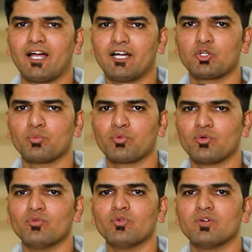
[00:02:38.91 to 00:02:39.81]
and to
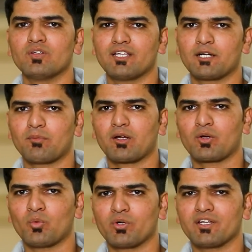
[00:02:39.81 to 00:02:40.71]
prove that my
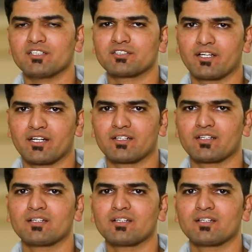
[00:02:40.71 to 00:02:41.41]
code is correct.